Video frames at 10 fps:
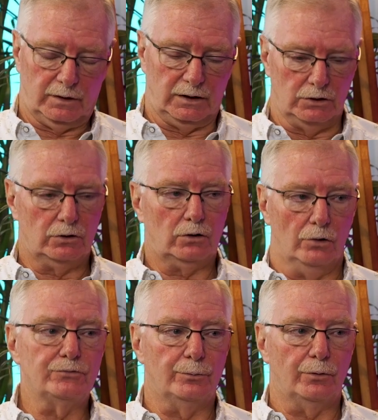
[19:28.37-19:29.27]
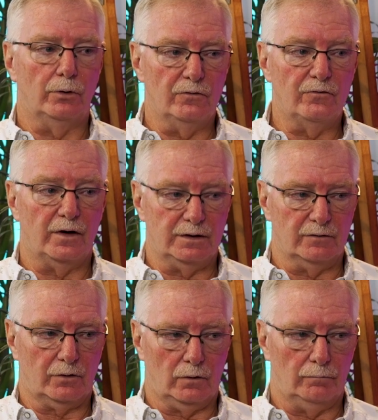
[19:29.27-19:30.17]
getting clothes to burn is very
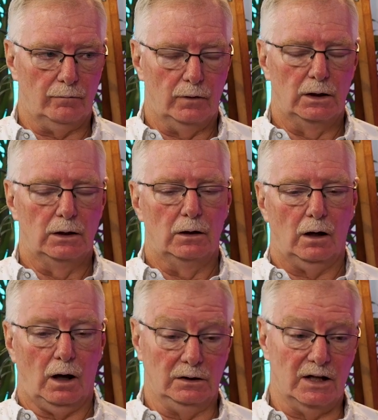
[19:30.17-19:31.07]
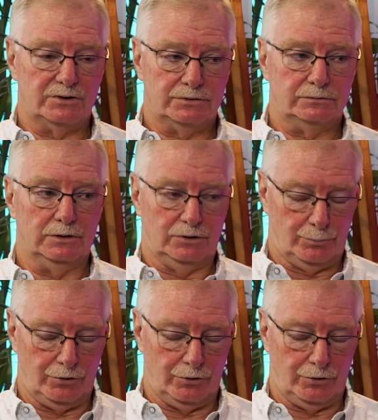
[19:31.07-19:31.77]
difficult unless it's